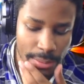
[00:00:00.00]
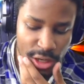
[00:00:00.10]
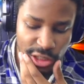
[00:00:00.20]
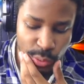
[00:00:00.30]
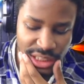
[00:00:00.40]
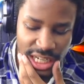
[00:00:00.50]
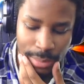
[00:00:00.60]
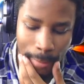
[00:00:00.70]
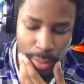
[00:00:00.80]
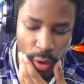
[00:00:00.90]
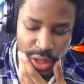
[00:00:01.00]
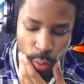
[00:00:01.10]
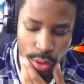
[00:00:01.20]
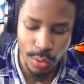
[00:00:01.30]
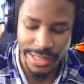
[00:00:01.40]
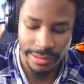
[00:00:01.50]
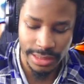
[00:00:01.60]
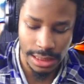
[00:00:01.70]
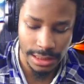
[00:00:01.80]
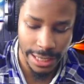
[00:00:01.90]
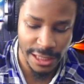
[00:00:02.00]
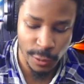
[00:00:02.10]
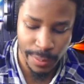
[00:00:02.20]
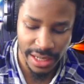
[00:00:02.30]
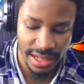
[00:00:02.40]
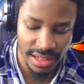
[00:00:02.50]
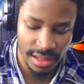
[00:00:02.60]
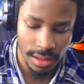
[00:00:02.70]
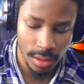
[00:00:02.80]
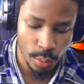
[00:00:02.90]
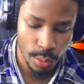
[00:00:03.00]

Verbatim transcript: I'm gonna switch in my boy, the one who gives us H P, and